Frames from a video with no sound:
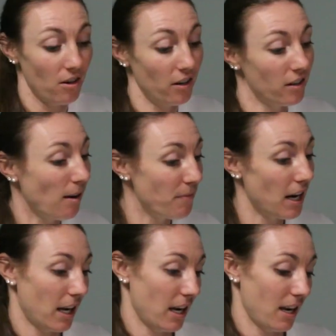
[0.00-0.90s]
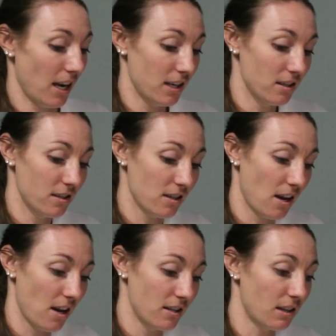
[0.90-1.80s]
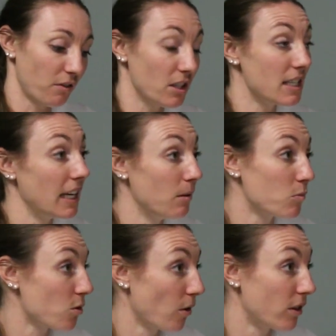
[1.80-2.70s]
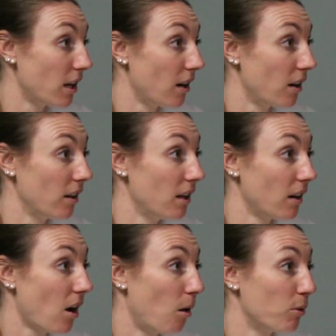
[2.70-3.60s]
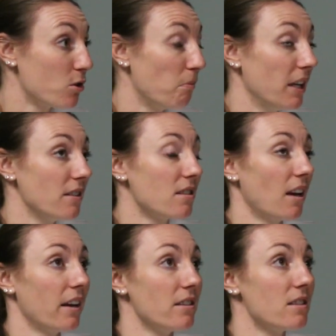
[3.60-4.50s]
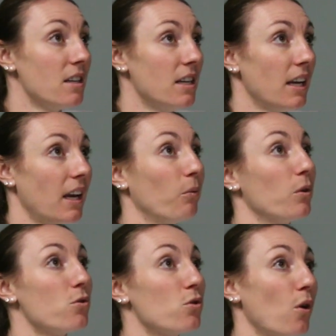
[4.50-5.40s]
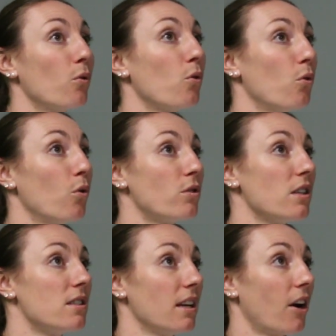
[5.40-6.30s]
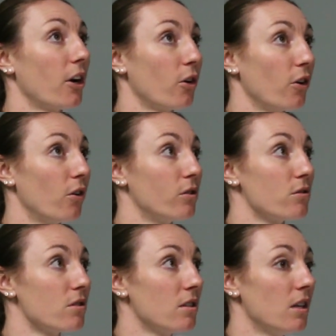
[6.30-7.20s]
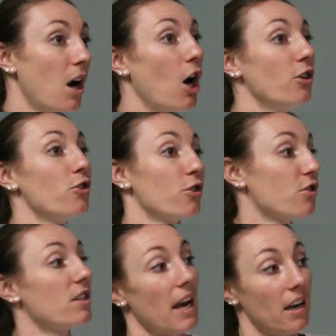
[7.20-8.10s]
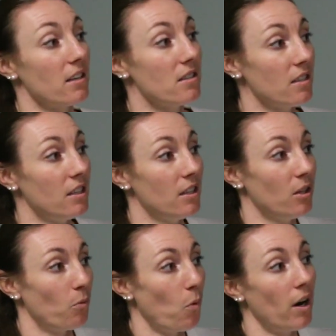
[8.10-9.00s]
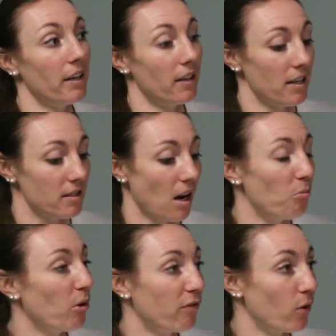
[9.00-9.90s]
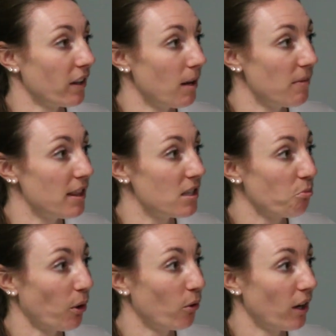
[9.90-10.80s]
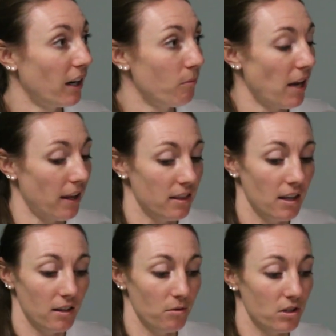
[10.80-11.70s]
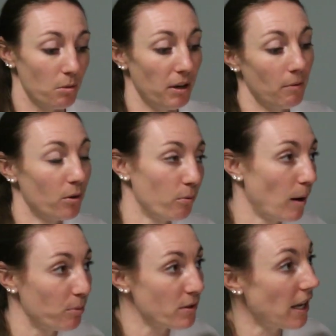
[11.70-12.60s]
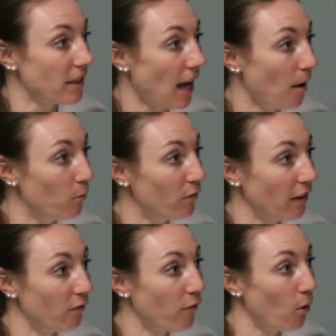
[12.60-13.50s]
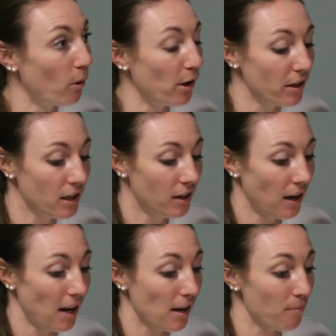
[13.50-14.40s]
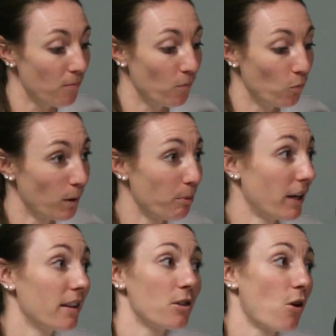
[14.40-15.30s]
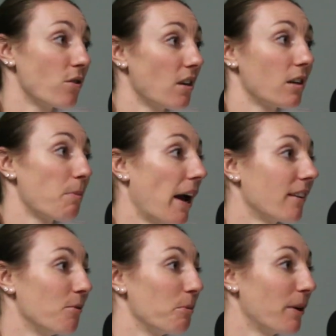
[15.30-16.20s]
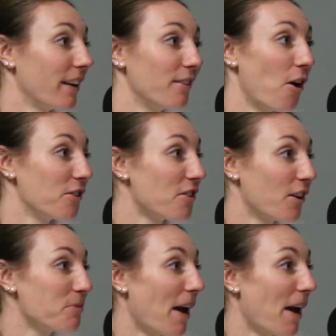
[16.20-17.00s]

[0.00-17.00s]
our alumni and different teams throughout the year and their accomplishments. And it was so cool to see our girls understand what has come before them in this program, and then to be able to represent that moving forward. We're bringing the tall socks back. We're bringing long socks